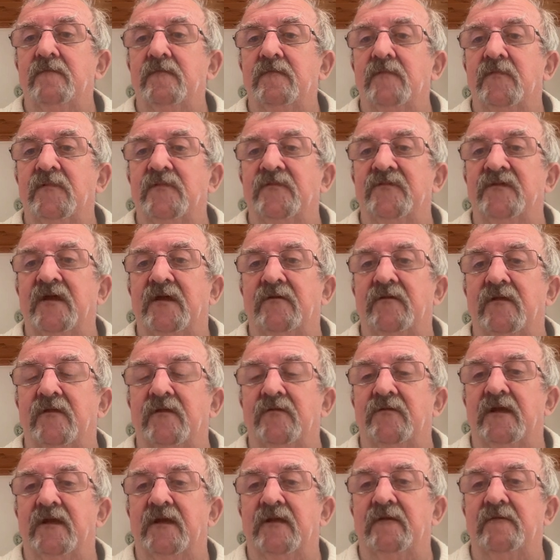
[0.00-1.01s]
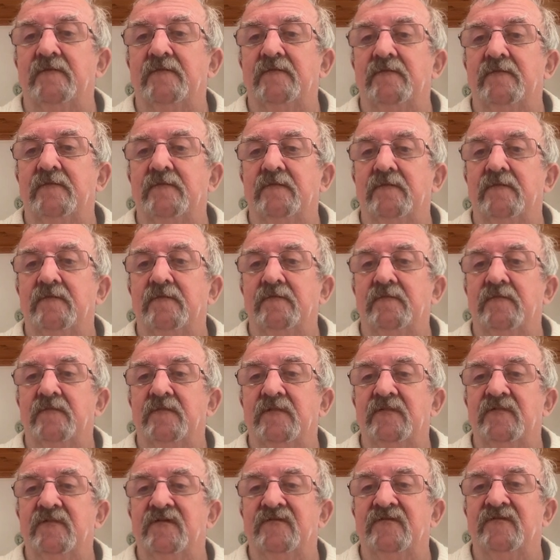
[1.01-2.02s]
We'll download that
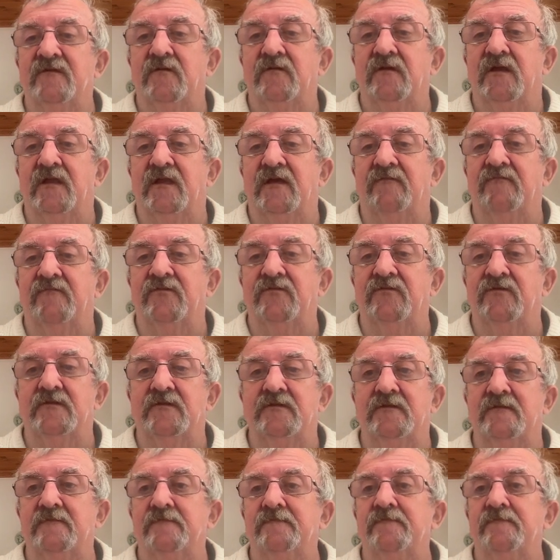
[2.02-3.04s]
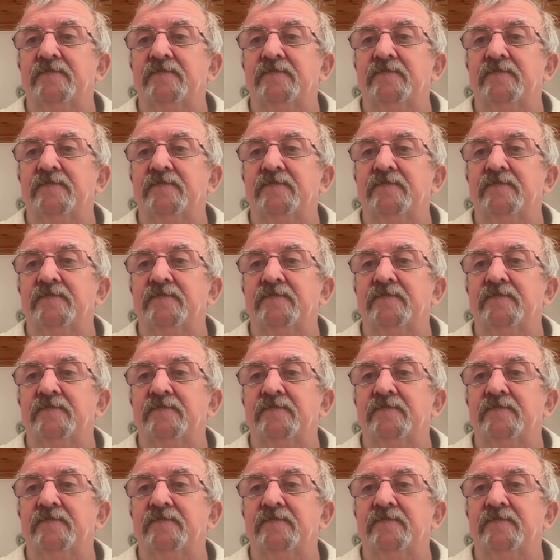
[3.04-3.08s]
just so I can have a look at it.